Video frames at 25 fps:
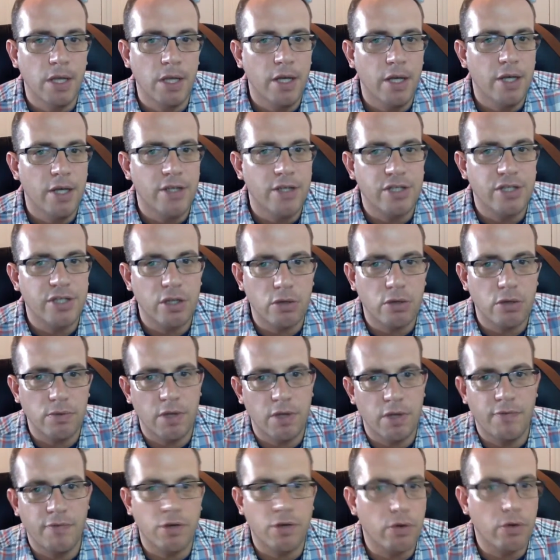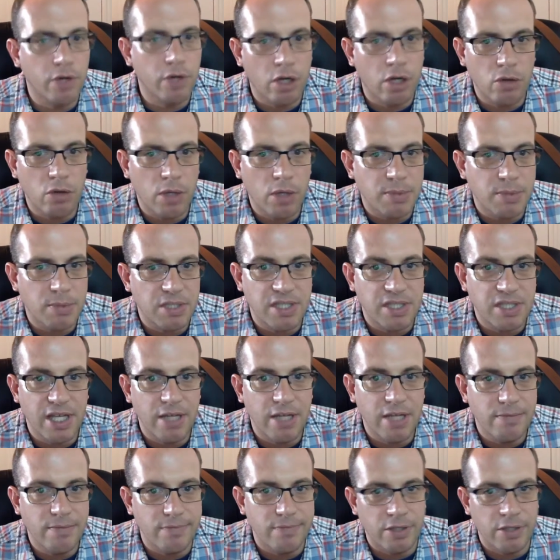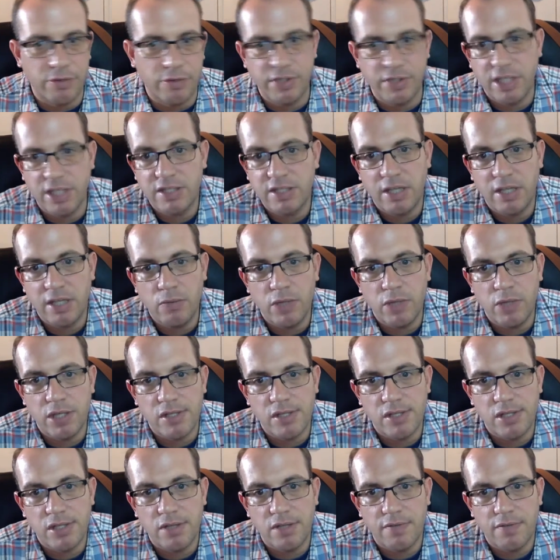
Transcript: So if you're going all the way up to 10, it'll take 10 weeks.